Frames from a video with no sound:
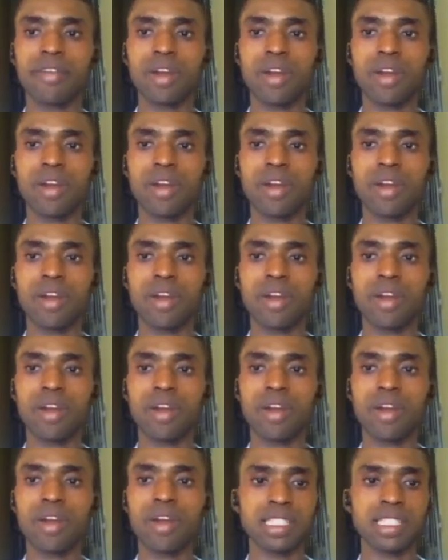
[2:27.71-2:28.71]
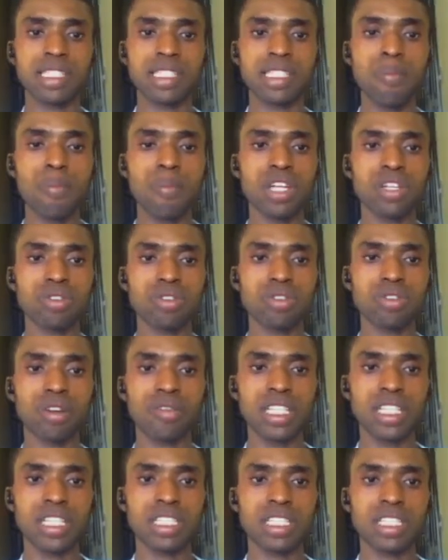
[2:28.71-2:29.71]
Well, since it's a system, we can make use of
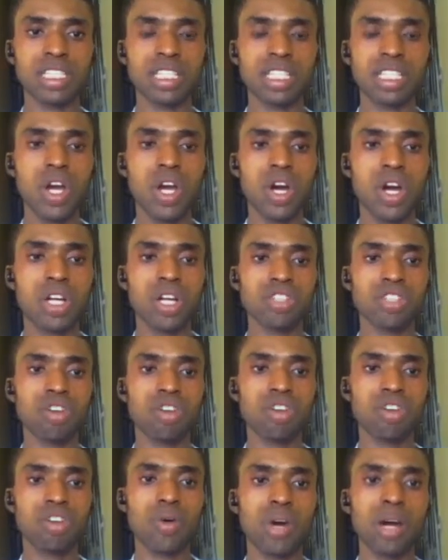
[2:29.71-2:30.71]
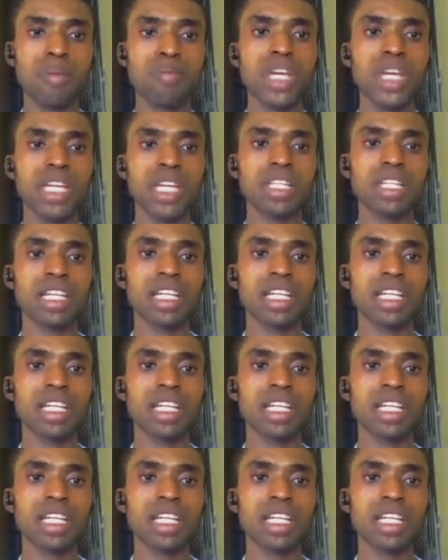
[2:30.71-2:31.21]
it on this of our main